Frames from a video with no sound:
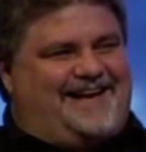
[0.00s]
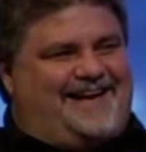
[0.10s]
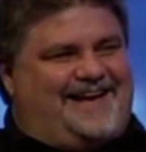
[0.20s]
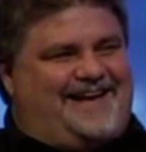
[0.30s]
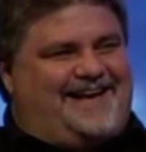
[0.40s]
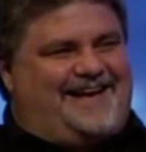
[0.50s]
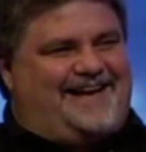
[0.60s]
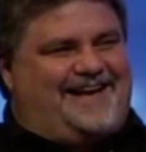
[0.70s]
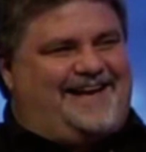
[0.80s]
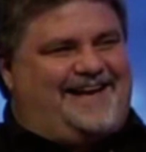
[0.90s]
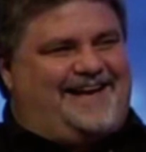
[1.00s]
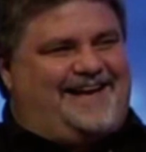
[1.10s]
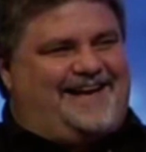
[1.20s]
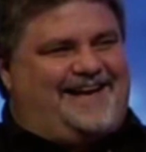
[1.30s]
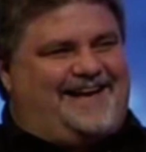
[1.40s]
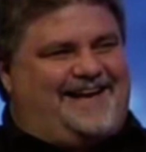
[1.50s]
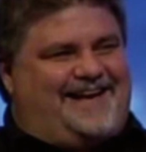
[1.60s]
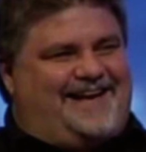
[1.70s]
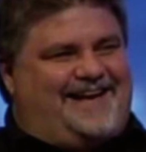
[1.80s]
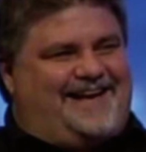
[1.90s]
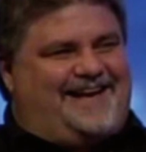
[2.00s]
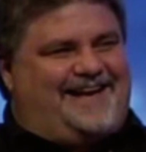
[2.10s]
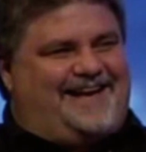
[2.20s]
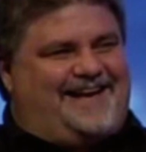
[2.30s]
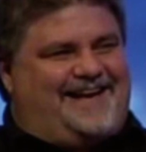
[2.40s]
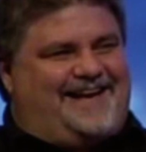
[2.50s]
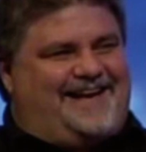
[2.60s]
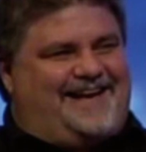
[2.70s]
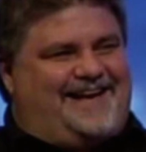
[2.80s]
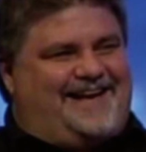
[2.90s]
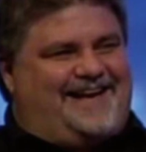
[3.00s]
(no one is talking)